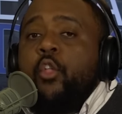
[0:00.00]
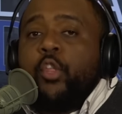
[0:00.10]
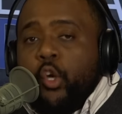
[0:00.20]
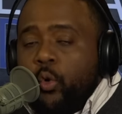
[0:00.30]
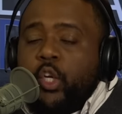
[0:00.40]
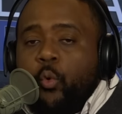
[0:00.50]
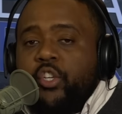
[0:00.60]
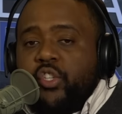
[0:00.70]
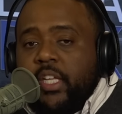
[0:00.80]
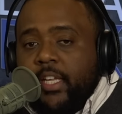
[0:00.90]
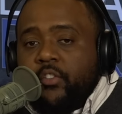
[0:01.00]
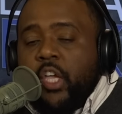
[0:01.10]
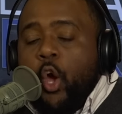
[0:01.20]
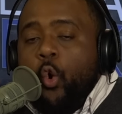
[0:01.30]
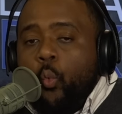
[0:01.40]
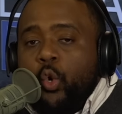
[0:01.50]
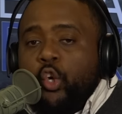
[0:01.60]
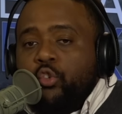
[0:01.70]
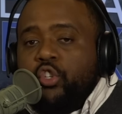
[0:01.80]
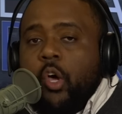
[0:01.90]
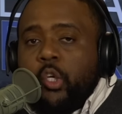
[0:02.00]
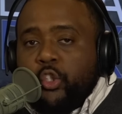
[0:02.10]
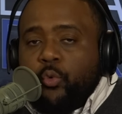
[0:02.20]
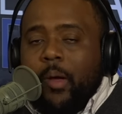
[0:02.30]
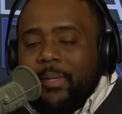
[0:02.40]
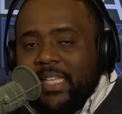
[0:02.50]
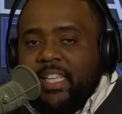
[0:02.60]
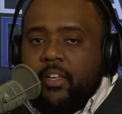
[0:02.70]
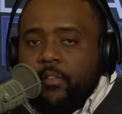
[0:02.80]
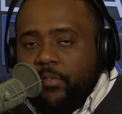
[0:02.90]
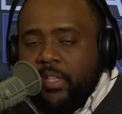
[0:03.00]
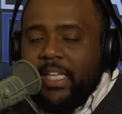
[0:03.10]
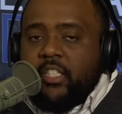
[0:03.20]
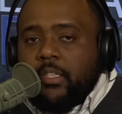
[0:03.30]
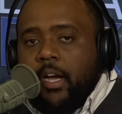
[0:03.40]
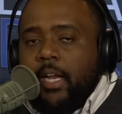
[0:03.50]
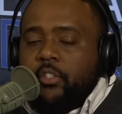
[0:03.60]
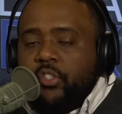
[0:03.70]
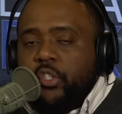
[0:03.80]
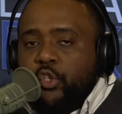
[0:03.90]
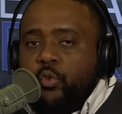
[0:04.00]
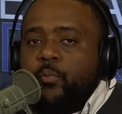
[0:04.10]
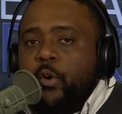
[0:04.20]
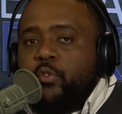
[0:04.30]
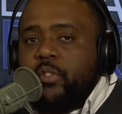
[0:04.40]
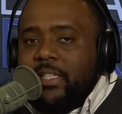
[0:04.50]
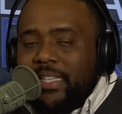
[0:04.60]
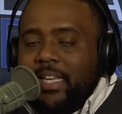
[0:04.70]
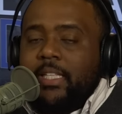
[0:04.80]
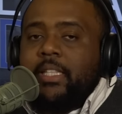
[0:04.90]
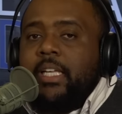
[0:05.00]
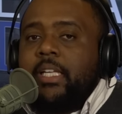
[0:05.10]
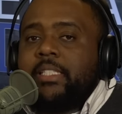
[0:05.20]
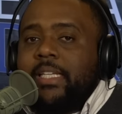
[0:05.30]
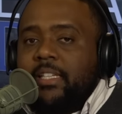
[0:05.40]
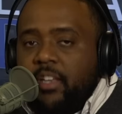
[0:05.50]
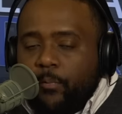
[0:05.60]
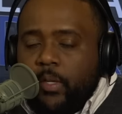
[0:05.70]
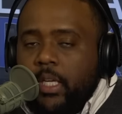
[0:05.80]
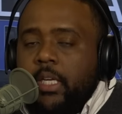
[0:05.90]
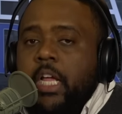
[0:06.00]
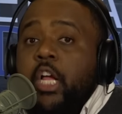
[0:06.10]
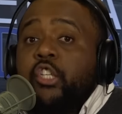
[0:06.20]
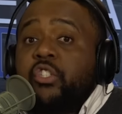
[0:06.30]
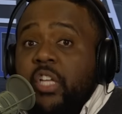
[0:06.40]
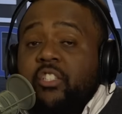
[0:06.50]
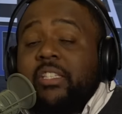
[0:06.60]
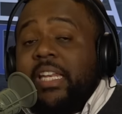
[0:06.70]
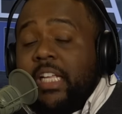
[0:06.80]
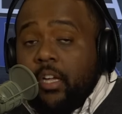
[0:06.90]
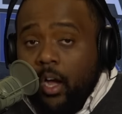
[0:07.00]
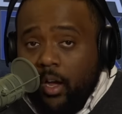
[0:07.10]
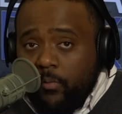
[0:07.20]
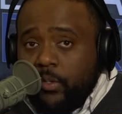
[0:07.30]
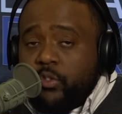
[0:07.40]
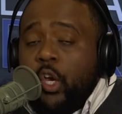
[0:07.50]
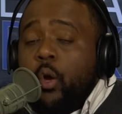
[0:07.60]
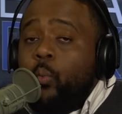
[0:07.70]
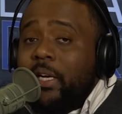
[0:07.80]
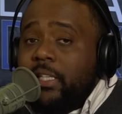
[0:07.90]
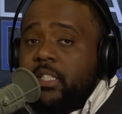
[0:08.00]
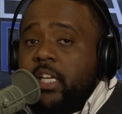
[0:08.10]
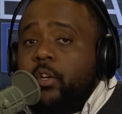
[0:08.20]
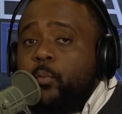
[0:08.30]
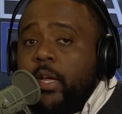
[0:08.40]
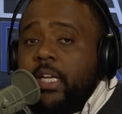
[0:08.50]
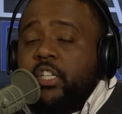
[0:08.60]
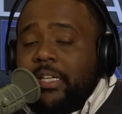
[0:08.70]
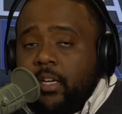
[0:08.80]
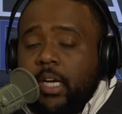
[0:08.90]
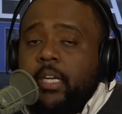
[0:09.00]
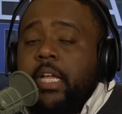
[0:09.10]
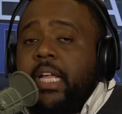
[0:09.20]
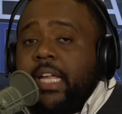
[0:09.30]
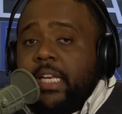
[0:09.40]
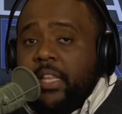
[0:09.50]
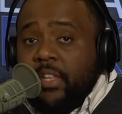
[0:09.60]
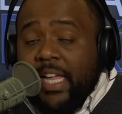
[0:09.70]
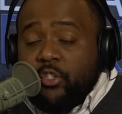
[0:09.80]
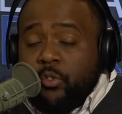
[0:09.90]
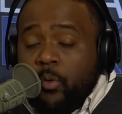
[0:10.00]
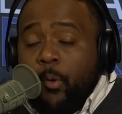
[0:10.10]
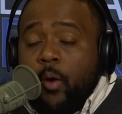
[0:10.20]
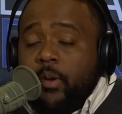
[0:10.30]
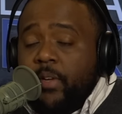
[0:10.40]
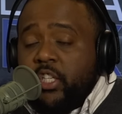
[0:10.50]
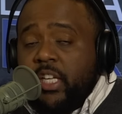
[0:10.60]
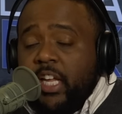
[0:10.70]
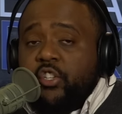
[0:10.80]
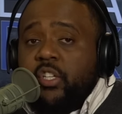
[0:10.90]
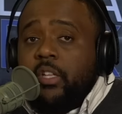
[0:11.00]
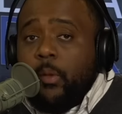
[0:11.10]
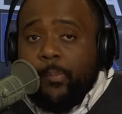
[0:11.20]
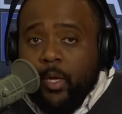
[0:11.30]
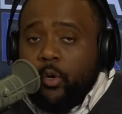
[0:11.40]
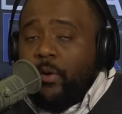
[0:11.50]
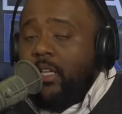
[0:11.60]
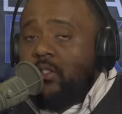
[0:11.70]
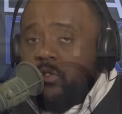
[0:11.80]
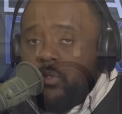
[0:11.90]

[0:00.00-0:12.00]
The only question is, will Donald Trump give these colleges and universities anything significant such that it covers what he's getting ready to cut in the Department of Education and the Pell Grants and